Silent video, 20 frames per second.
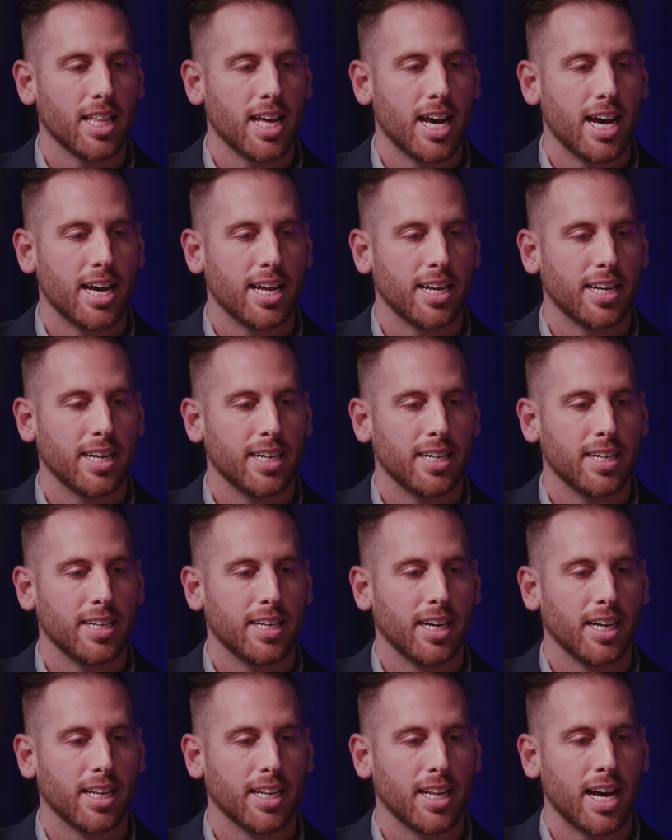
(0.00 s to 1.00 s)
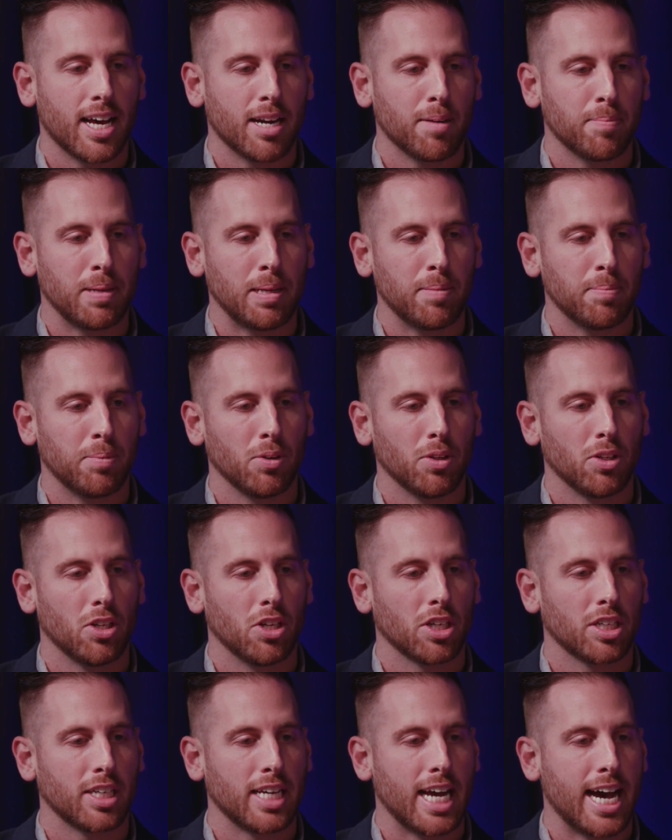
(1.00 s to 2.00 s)
that a lot of people
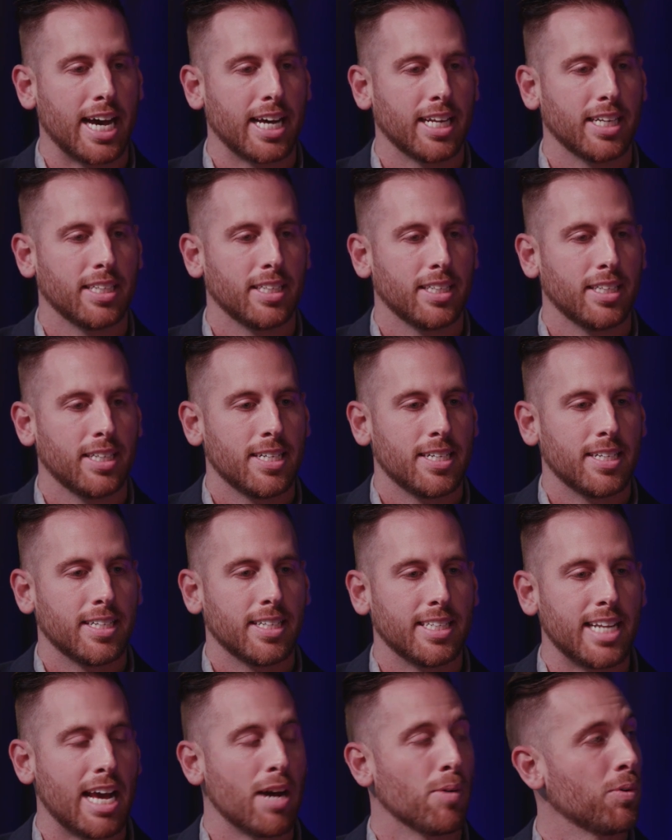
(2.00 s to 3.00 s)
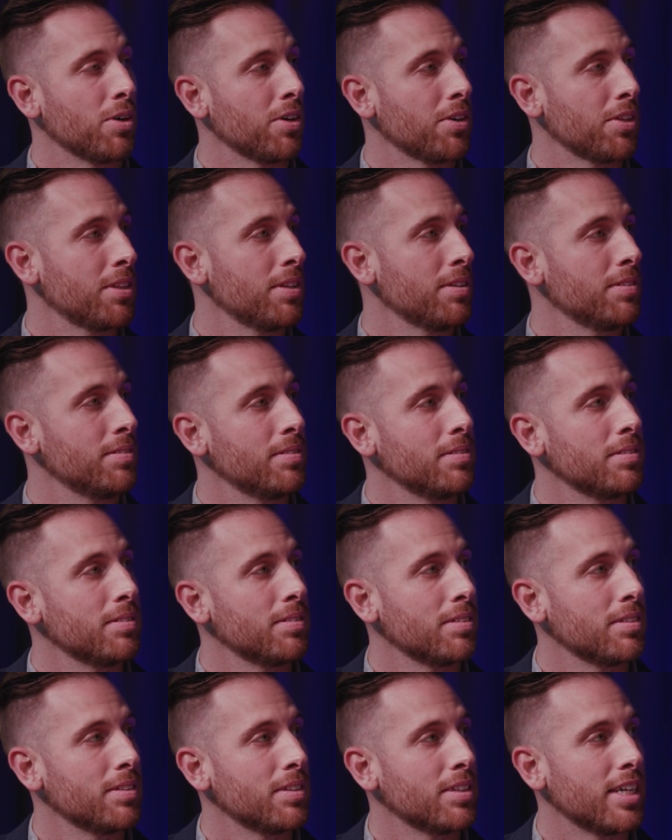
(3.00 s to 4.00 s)
look at net worth
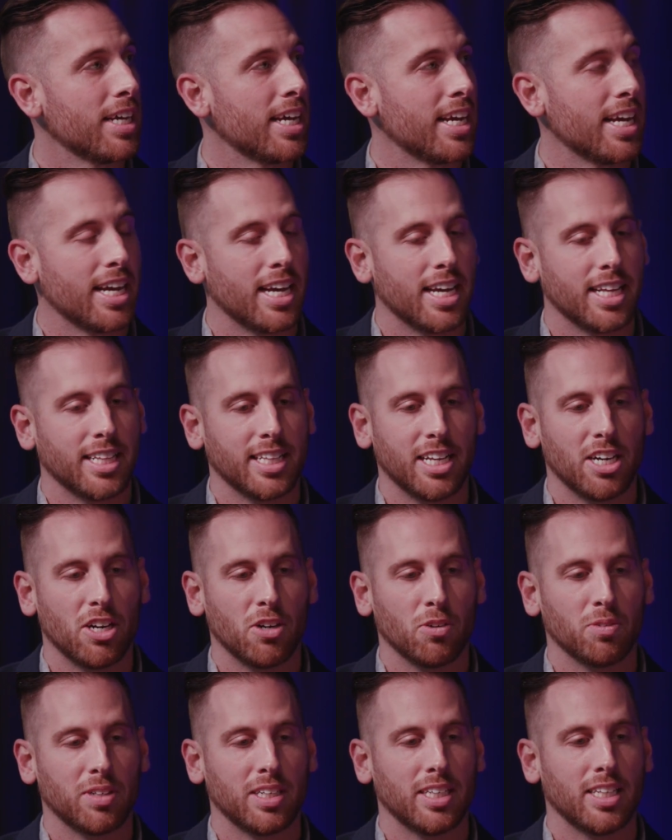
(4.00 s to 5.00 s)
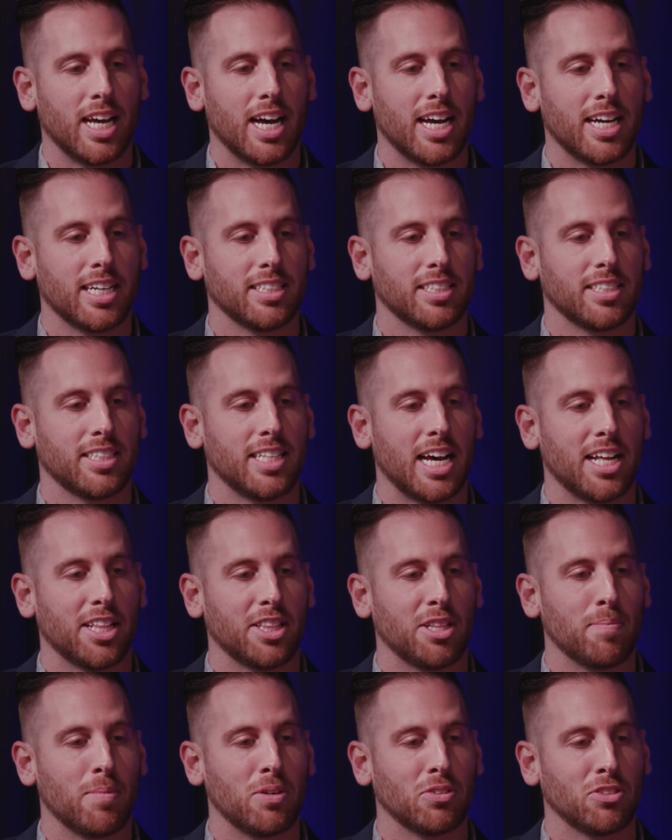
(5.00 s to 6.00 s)
and they don't realize that
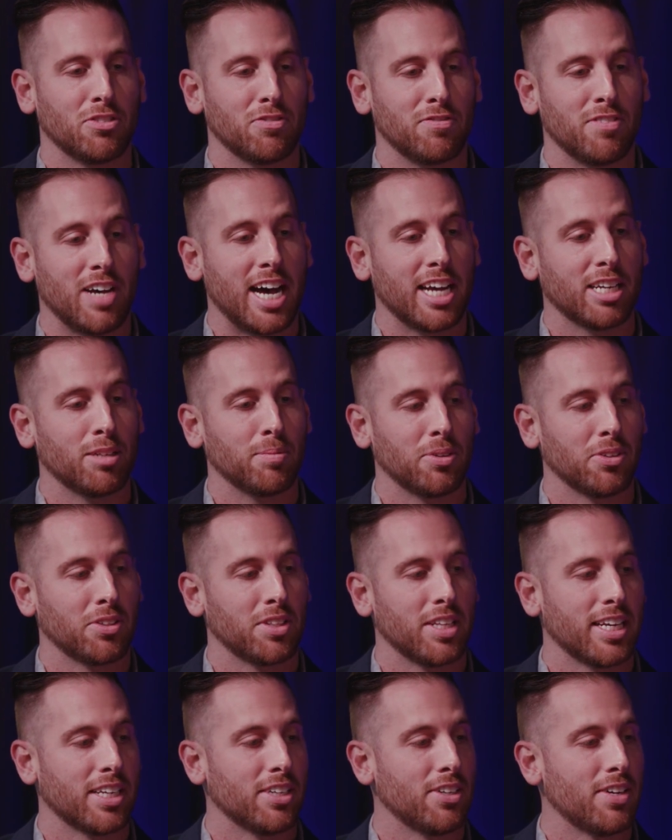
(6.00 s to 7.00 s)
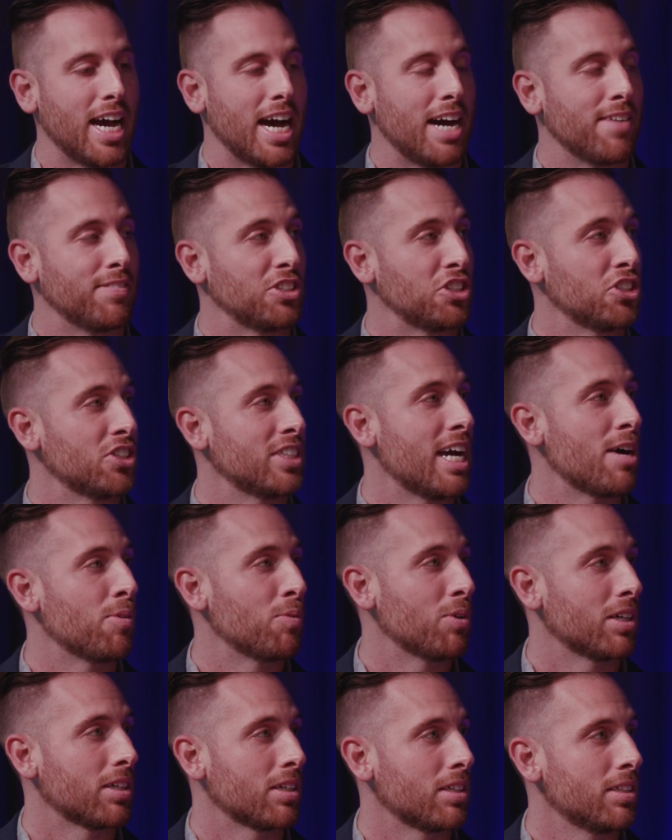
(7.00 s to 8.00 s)
the most valuable thing you have is your
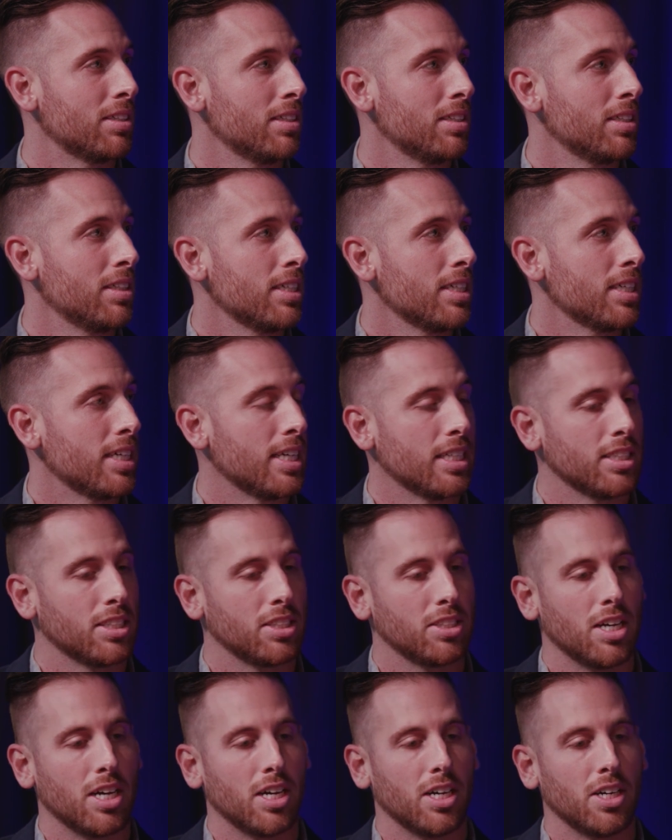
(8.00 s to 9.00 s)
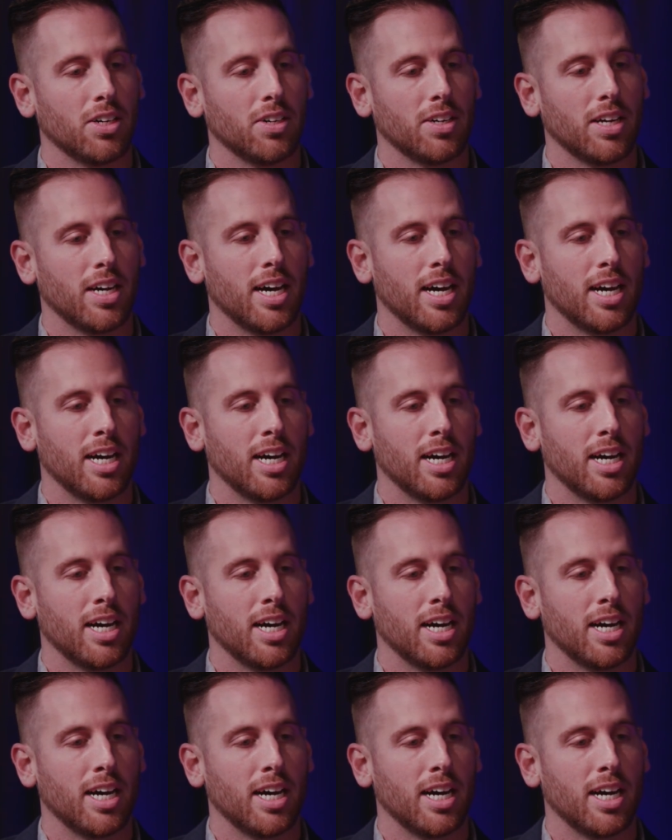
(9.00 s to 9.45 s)
network. And so